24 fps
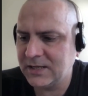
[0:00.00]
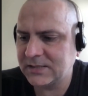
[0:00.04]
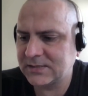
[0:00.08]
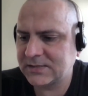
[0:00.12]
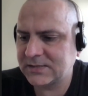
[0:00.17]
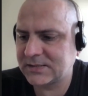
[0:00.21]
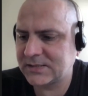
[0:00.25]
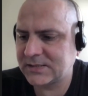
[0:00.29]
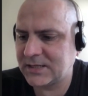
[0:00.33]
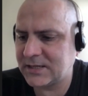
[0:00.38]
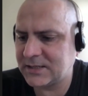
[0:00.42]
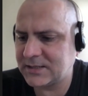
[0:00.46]

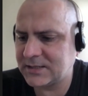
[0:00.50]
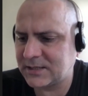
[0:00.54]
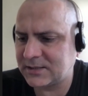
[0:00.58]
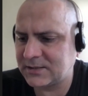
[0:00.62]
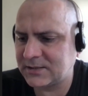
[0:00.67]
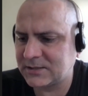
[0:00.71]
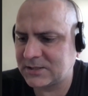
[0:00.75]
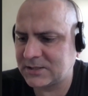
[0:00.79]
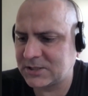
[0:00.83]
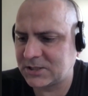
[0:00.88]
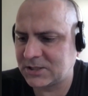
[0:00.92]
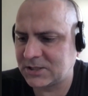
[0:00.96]

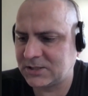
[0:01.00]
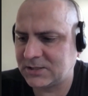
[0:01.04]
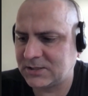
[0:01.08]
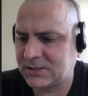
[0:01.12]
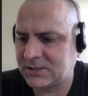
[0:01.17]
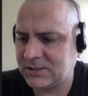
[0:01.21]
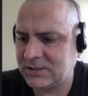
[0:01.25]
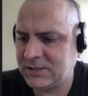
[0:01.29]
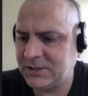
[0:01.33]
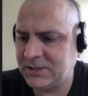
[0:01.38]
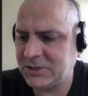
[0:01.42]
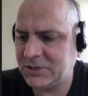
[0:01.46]
Second
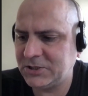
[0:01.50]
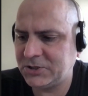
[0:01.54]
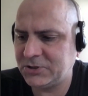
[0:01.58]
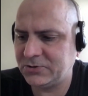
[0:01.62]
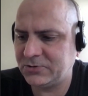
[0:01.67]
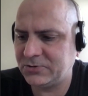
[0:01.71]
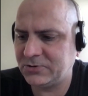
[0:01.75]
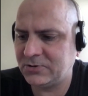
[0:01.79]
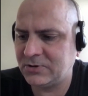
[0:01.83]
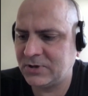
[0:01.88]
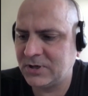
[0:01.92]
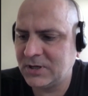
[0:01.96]

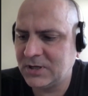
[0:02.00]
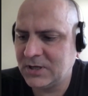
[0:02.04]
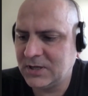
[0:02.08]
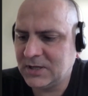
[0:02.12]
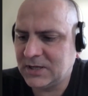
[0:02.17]
issue,